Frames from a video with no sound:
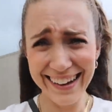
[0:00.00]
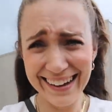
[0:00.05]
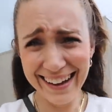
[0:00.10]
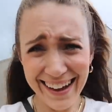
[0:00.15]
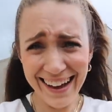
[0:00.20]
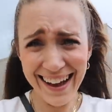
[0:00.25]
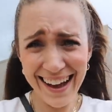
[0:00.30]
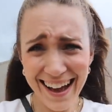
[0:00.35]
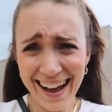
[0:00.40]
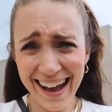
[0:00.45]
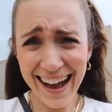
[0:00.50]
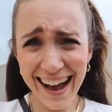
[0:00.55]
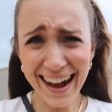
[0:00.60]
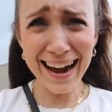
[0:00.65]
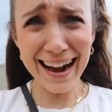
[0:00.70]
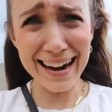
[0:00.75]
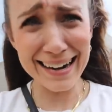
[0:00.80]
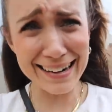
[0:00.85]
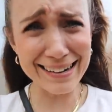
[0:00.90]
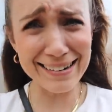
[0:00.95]
I
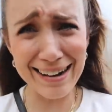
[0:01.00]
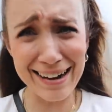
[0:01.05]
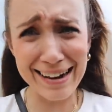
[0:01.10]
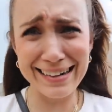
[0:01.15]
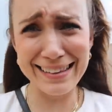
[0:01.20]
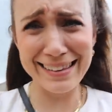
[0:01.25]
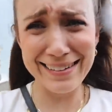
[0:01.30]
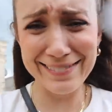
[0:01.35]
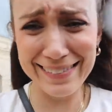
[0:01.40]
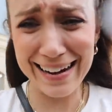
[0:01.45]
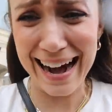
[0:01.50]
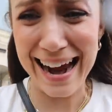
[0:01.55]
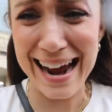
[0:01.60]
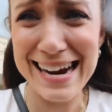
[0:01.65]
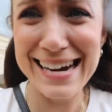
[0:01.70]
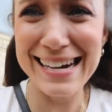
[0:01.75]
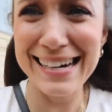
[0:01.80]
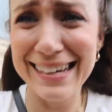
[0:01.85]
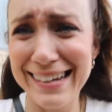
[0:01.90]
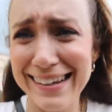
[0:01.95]
got caught in the rain
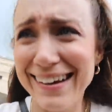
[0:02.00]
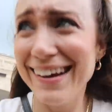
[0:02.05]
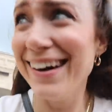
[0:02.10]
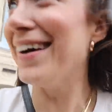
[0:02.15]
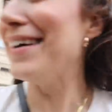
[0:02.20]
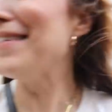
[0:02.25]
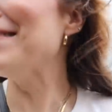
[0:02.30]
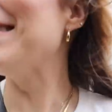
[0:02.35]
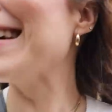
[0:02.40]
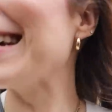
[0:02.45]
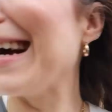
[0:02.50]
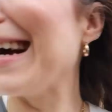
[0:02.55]
mine! Oh my